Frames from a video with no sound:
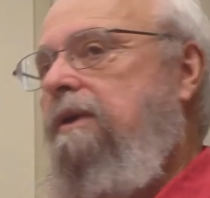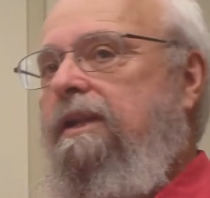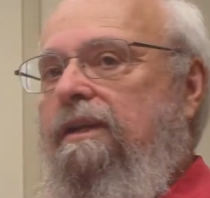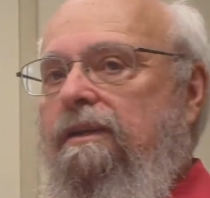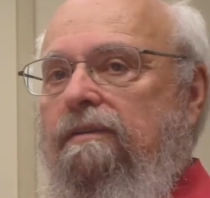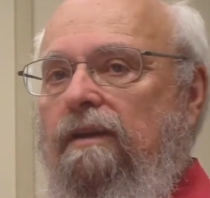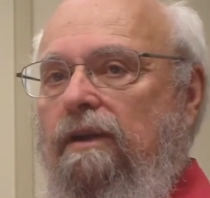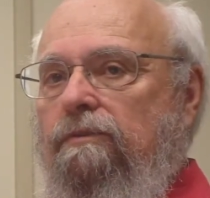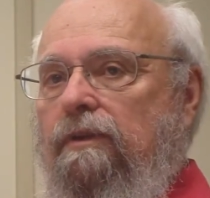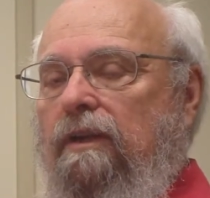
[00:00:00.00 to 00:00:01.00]
20,
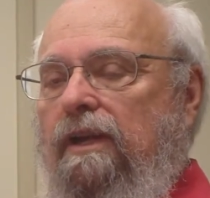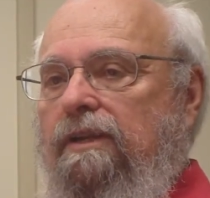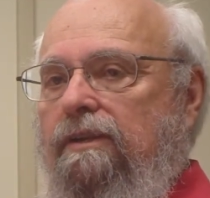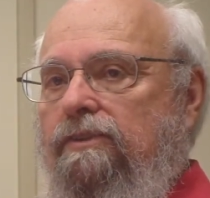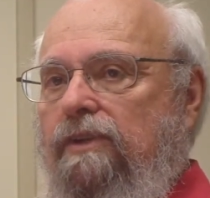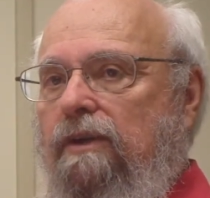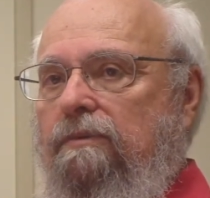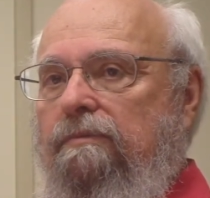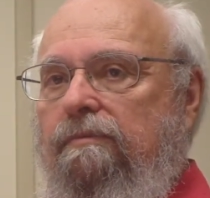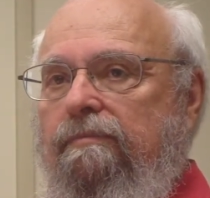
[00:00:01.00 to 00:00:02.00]
100 light years out.